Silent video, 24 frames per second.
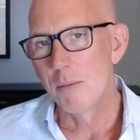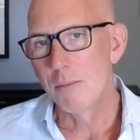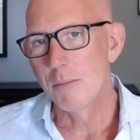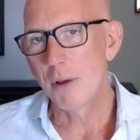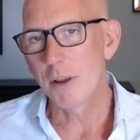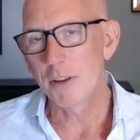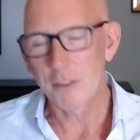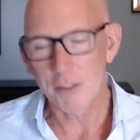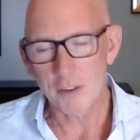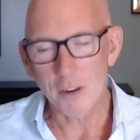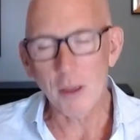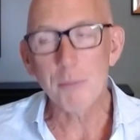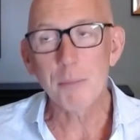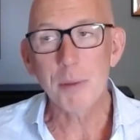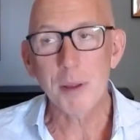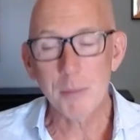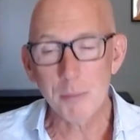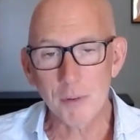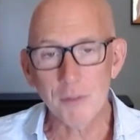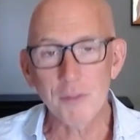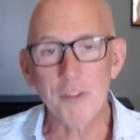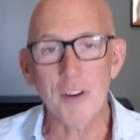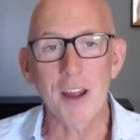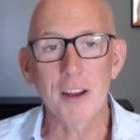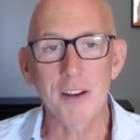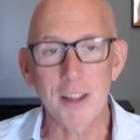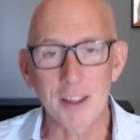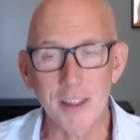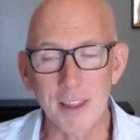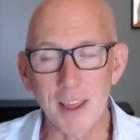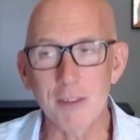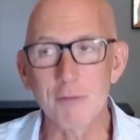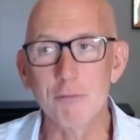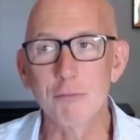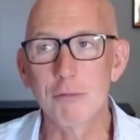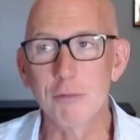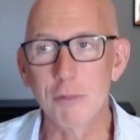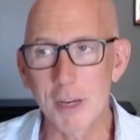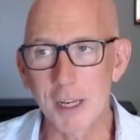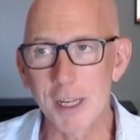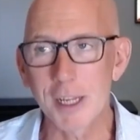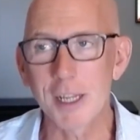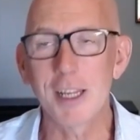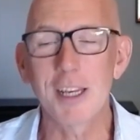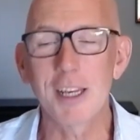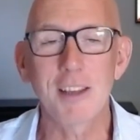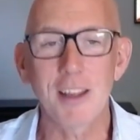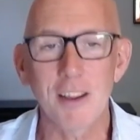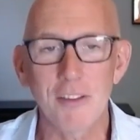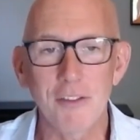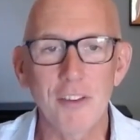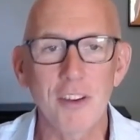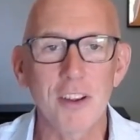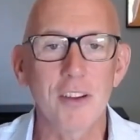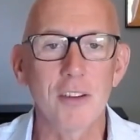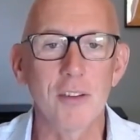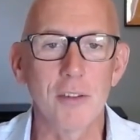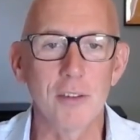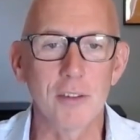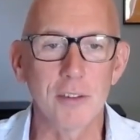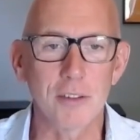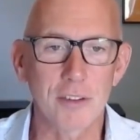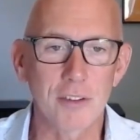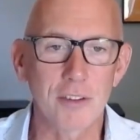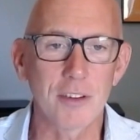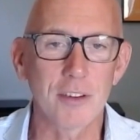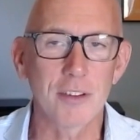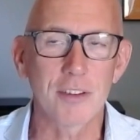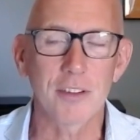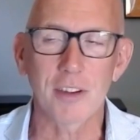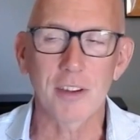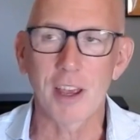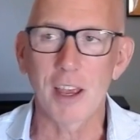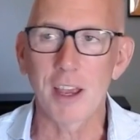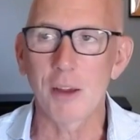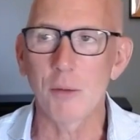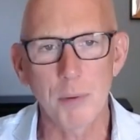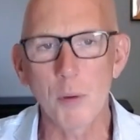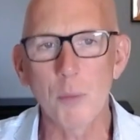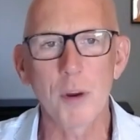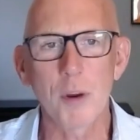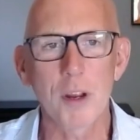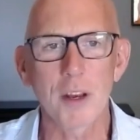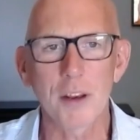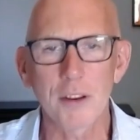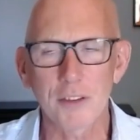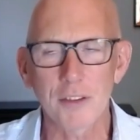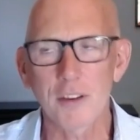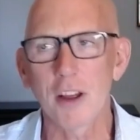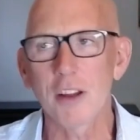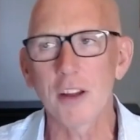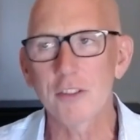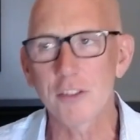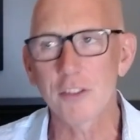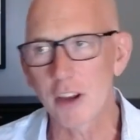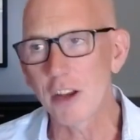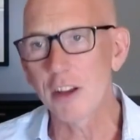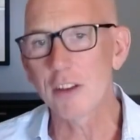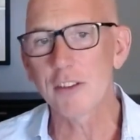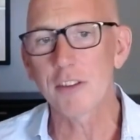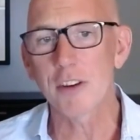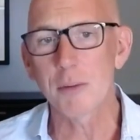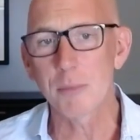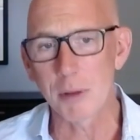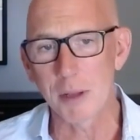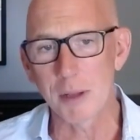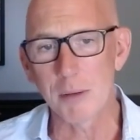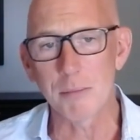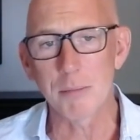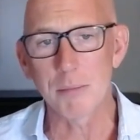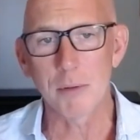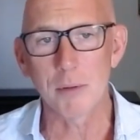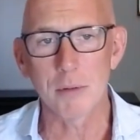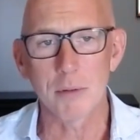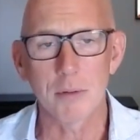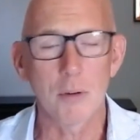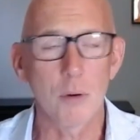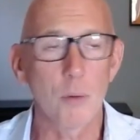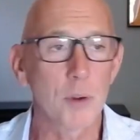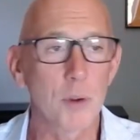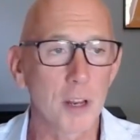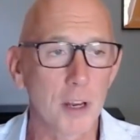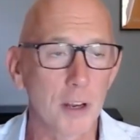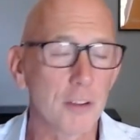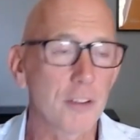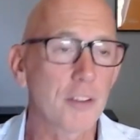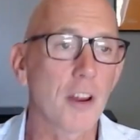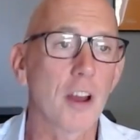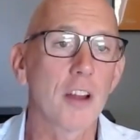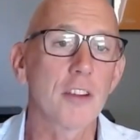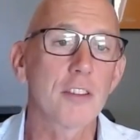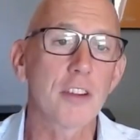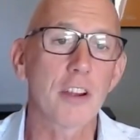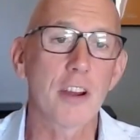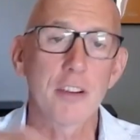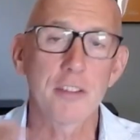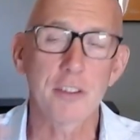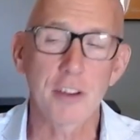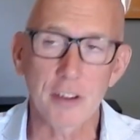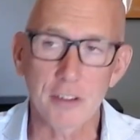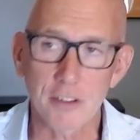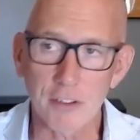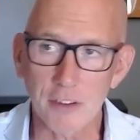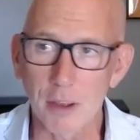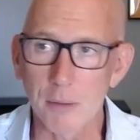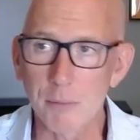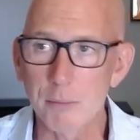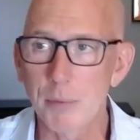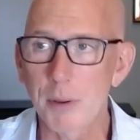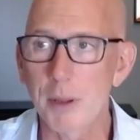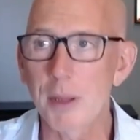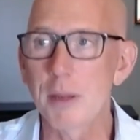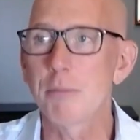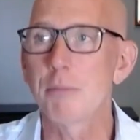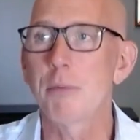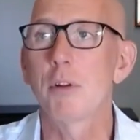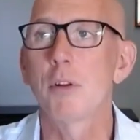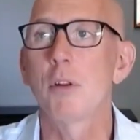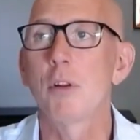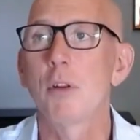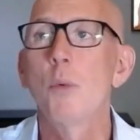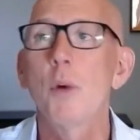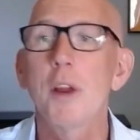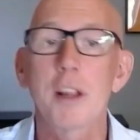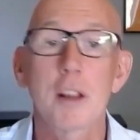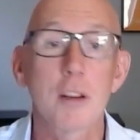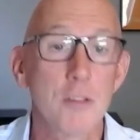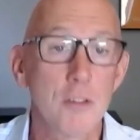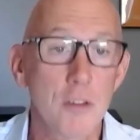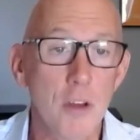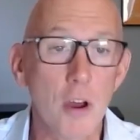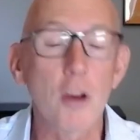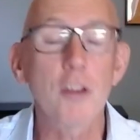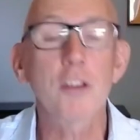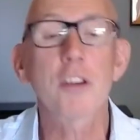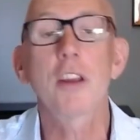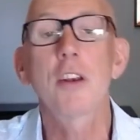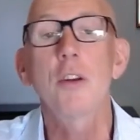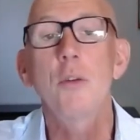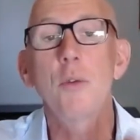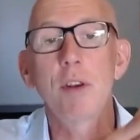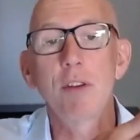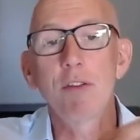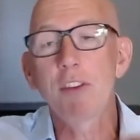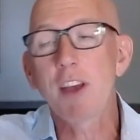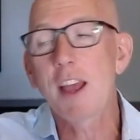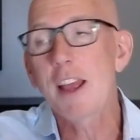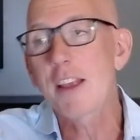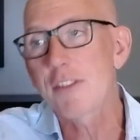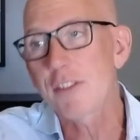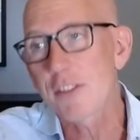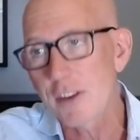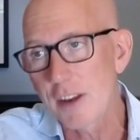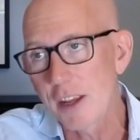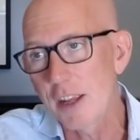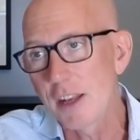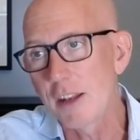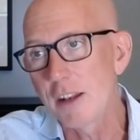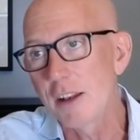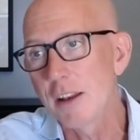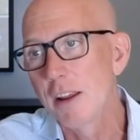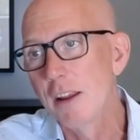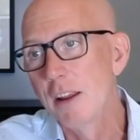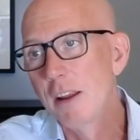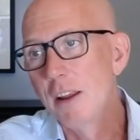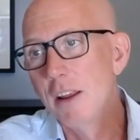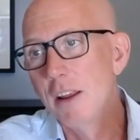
But some people found it then really difficult to say, but we're going to start charging people, or we're going to start charging some people, or we're not going to invest in